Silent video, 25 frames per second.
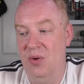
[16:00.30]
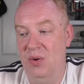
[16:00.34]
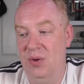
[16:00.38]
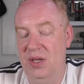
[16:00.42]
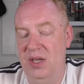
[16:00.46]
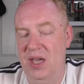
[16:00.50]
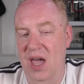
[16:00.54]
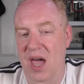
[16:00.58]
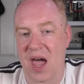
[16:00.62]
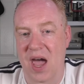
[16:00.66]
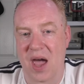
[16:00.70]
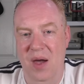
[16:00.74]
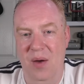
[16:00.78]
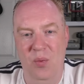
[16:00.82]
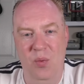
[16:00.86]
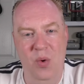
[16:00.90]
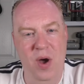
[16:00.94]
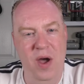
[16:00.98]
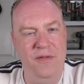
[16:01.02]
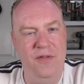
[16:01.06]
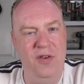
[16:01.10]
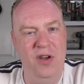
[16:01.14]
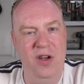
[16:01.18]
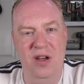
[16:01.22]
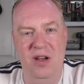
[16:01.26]
yeah,
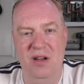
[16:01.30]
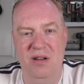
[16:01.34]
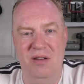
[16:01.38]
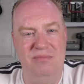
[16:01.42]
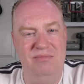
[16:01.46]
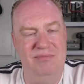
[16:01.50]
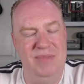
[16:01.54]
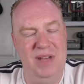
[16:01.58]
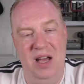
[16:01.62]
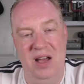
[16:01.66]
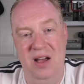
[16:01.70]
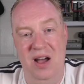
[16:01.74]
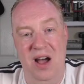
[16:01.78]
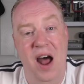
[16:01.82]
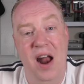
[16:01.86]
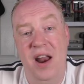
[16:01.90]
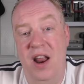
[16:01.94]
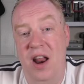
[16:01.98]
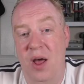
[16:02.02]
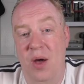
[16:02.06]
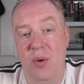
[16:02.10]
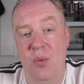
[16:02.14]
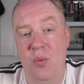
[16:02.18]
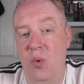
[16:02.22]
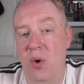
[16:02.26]
I don't
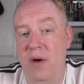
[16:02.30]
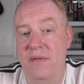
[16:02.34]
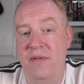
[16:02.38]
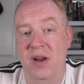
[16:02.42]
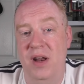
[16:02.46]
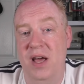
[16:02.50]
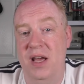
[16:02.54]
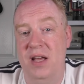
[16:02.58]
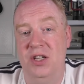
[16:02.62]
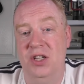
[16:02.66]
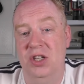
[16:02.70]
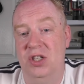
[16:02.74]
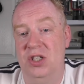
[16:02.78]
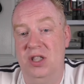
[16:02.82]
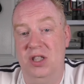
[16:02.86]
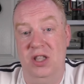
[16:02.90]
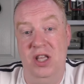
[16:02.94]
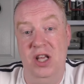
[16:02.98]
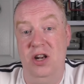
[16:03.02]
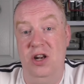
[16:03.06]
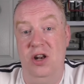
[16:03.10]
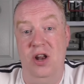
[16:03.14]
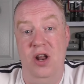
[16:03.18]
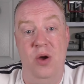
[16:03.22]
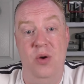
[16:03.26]
know, whether they just
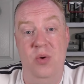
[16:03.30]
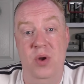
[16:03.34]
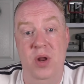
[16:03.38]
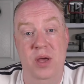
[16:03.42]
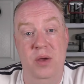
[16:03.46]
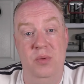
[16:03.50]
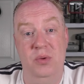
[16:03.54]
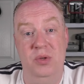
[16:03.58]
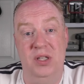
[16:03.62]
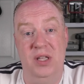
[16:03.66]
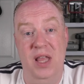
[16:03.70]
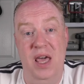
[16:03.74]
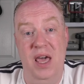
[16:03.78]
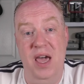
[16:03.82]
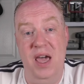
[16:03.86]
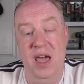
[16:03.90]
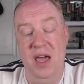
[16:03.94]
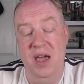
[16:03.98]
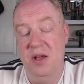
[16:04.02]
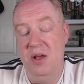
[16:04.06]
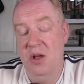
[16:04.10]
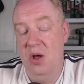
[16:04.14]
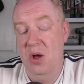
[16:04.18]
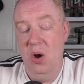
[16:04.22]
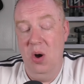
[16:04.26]
didn't know that it was there
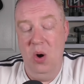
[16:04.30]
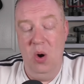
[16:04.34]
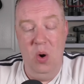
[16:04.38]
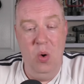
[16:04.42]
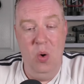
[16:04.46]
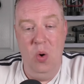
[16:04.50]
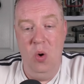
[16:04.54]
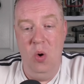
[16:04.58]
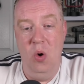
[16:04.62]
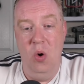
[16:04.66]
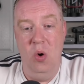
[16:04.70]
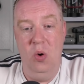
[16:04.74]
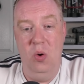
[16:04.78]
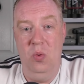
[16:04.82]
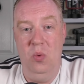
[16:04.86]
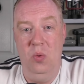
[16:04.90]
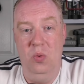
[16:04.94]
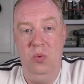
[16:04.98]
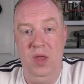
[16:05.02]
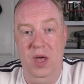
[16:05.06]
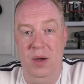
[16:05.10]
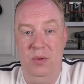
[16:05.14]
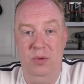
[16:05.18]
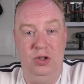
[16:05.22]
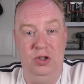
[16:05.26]
or
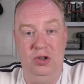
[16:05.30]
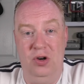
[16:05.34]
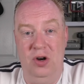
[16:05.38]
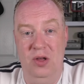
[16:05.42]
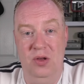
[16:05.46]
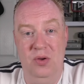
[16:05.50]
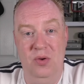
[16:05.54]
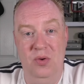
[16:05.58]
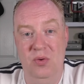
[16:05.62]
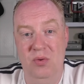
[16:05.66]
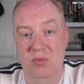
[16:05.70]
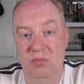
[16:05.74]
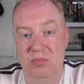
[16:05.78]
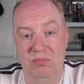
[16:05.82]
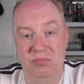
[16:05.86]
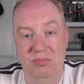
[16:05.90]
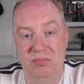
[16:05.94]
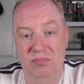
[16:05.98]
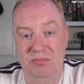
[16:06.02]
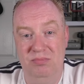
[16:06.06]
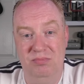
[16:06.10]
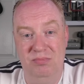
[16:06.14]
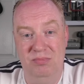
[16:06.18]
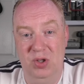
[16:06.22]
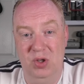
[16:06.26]
they were trying to
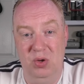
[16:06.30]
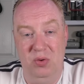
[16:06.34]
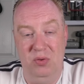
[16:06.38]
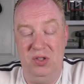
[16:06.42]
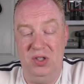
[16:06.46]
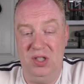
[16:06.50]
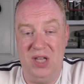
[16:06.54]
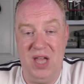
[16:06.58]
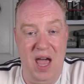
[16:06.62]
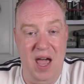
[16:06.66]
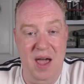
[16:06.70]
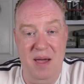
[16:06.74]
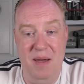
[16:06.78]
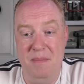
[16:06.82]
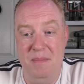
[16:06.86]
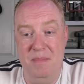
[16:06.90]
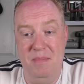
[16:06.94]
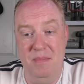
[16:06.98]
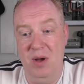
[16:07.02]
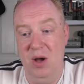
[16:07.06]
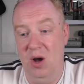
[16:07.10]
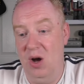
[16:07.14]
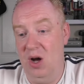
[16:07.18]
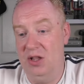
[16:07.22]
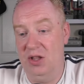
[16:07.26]
sort of
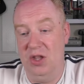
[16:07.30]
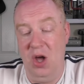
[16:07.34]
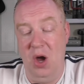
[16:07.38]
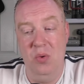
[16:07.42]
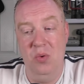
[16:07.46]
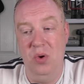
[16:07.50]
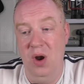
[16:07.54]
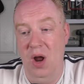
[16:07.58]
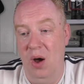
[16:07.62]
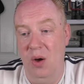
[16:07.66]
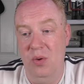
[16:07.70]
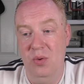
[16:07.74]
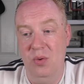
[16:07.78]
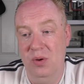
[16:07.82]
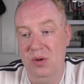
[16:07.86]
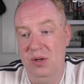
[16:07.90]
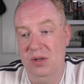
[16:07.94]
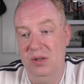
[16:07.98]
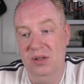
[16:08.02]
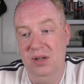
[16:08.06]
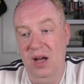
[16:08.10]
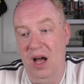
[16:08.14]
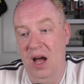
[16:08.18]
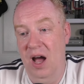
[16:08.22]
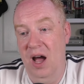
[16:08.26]
scam, I don't know.
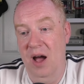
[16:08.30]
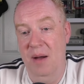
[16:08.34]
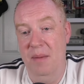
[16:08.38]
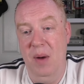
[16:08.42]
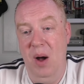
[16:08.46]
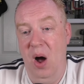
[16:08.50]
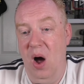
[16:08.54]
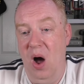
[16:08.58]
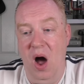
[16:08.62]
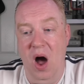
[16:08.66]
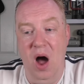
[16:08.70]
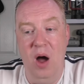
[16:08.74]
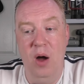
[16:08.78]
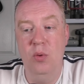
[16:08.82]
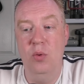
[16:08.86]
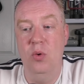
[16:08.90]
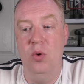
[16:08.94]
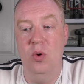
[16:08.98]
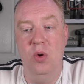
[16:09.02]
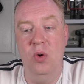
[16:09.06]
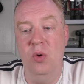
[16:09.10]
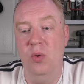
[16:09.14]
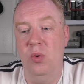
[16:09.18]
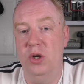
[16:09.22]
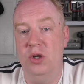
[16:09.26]
I
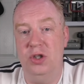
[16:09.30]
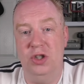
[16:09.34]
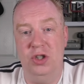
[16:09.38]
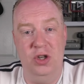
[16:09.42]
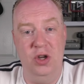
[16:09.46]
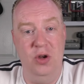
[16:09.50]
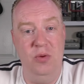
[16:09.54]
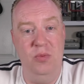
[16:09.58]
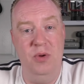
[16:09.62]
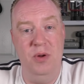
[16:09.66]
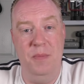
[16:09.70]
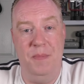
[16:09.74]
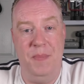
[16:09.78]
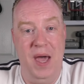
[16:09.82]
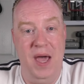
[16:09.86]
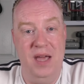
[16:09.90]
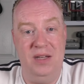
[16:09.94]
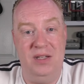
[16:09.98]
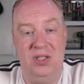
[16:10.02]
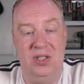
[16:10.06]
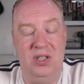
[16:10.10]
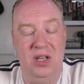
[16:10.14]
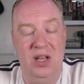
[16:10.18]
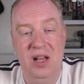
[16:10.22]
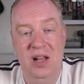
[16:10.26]
will assume the
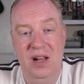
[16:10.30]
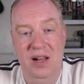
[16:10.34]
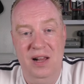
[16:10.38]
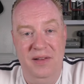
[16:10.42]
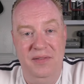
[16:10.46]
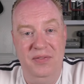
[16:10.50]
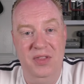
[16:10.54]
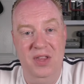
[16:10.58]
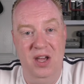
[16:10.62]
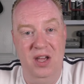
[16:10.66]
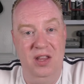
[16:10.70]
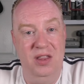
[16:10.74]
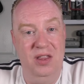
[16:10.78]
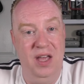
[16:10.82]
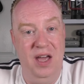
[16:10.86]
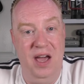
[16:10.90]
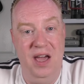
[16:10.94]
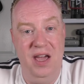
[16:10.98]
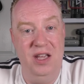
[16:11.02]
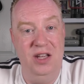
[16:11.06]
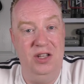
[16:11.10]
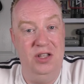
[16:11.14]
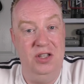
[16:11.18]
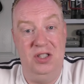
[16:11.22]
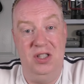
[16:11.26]
best, that
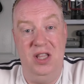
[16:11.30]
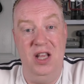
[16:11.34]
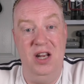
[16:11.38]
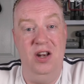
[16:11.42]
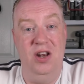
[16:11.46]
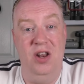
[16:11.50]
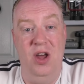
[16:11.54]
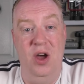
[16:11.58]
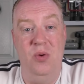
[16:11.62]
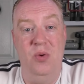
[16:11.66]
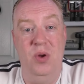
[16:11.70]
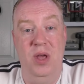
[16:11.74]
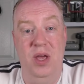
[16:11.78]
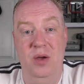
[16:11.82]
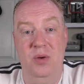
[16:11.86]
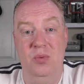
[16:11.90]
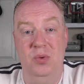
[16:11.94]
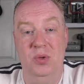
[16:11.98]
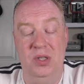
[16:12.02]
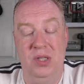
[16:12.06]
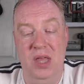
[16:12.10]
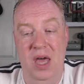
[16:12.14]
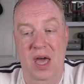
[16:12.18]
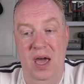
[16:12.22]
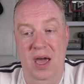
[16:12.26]
they just didn't know that it
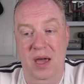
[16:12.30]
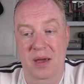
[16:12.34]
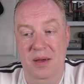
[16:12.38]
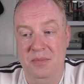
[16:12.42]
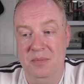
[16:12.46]
was there.